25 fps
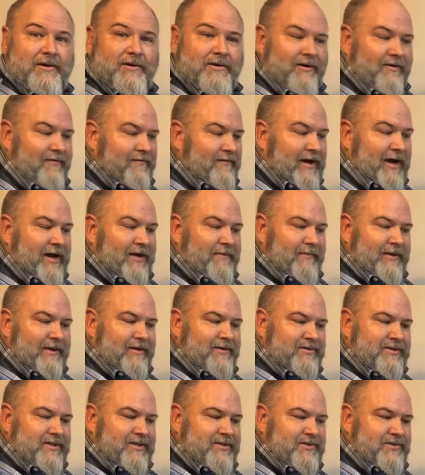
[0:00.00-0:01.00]
Your environmental
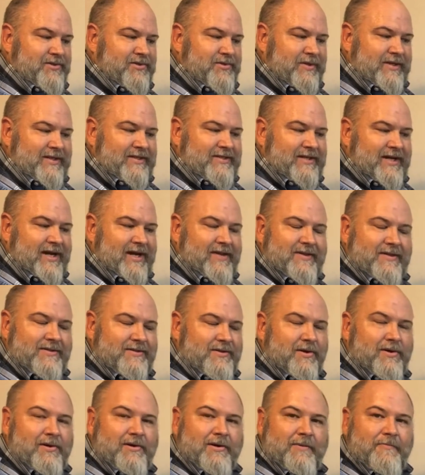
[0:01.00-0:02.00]
sensors are inside this
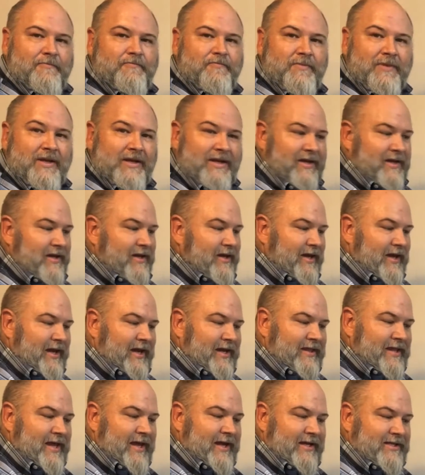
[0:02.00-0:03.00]
arm,
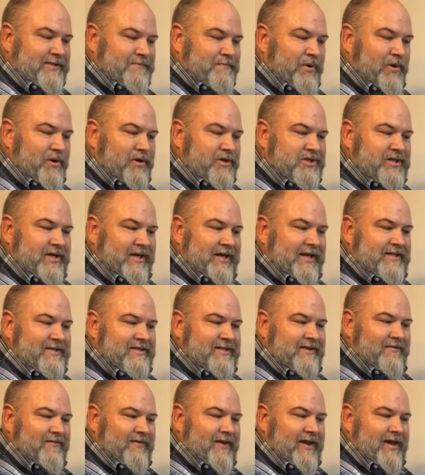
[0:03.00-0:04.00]
and that gets pushed against
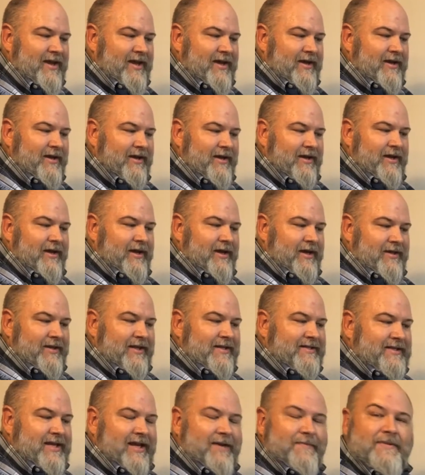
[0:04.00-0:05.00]
the fan. And
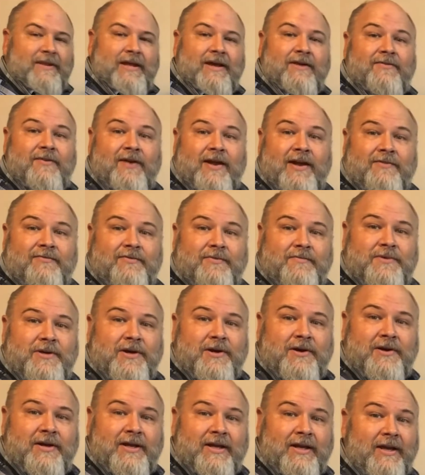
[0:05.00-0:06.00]
that's keeping that fan from
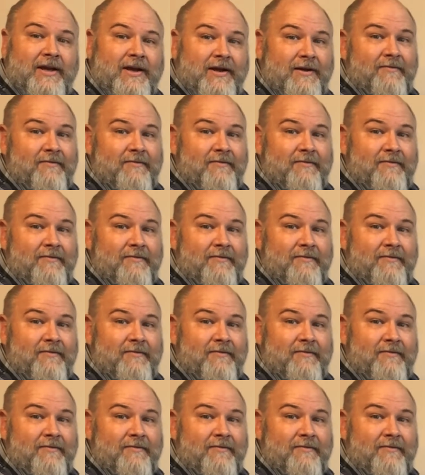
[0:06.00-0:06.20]
turning.